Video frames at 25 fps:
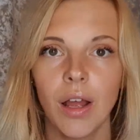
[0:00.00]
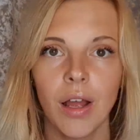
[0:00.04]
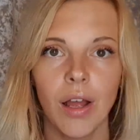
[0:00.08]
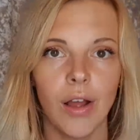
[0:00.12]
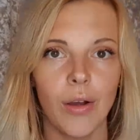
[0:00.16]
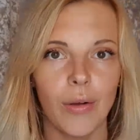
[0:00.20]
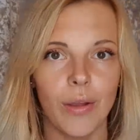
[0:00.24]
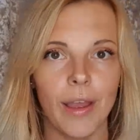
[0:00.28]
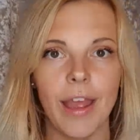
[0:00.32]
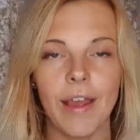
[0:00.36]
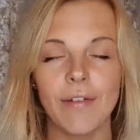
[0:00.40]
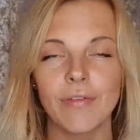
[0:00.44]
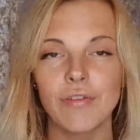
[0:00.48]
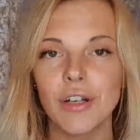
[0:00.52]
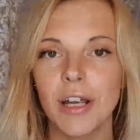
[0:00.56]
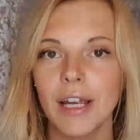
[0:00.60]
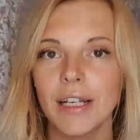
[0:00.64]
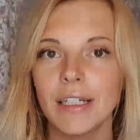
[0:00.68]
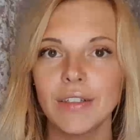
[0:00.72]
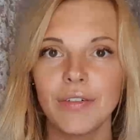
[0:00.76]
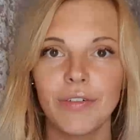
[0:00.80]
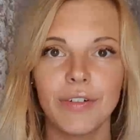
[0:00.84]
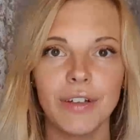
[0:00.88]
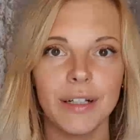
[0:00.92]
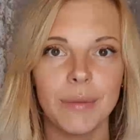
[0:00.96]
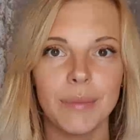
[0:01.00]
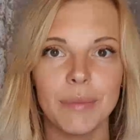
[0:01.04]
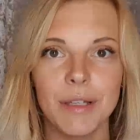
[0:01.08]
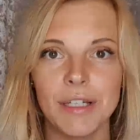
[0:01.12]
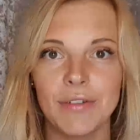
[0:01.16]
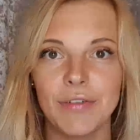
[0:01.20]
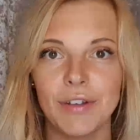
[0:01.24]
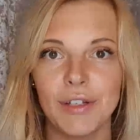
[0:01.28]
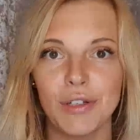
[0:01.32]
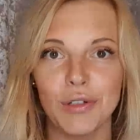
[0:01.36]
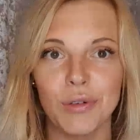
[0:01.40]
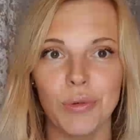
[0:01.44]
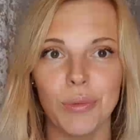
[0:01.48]
Okay, I've tried to film this
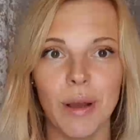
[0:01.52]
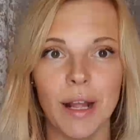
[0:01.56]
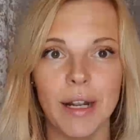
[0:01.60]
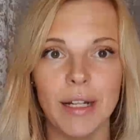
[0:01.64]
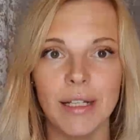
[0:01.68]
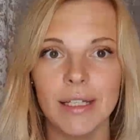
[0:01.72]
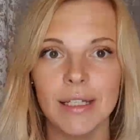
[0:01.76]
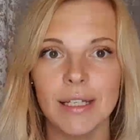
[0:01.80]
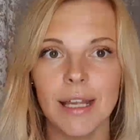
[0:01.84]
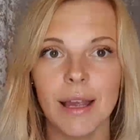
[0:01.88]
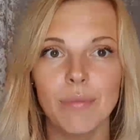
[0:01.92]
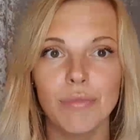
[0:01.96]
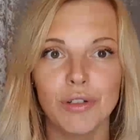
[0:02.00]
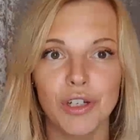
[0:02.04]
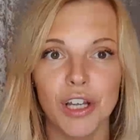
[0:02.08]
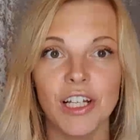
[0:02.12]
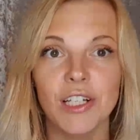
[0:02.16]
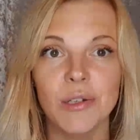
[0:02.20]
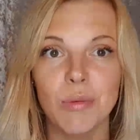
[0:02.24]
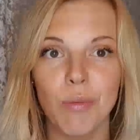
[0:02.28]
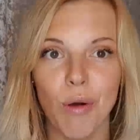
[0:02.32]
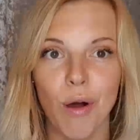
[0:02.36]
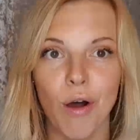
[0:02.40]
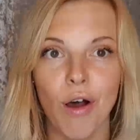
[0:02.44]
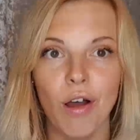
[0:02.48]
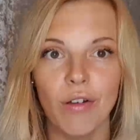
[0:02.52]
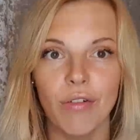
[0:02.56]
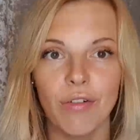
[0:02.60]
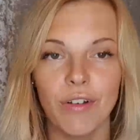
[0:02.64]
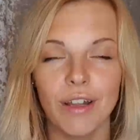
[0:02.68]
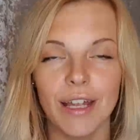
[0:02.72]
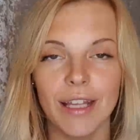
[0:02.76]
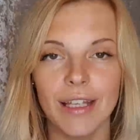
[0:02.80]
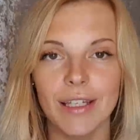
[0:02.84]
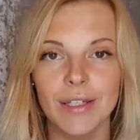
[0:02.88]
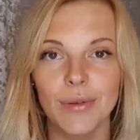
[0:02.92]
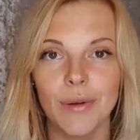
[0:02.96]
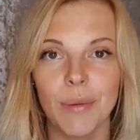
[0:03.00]
video once. I'm just
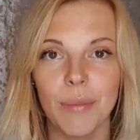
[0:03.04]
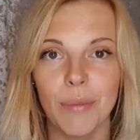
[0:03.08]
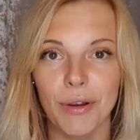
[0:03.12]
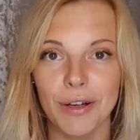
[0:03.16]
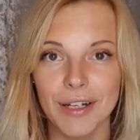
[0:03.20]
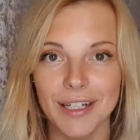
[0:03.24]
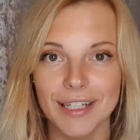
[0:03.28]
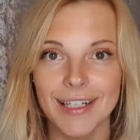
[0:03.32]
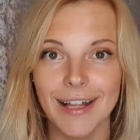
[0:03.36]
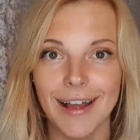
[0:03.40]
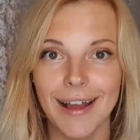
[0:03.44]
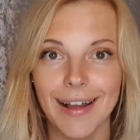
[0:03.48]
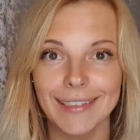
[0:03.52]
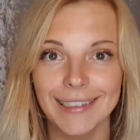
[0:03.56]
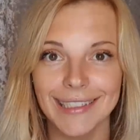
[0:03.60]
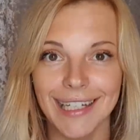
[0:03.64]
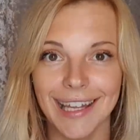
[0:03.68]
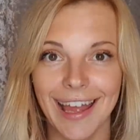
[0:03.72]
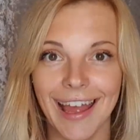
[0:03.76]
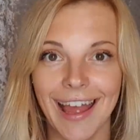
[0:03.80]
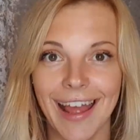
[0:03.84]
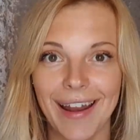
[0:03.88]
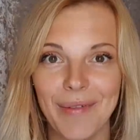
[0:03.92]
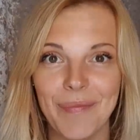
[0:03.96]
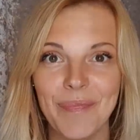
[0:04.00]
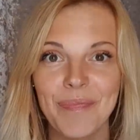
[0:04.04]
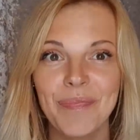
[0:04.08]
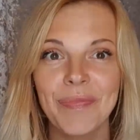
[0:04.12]
waffling, so I'm going to start again.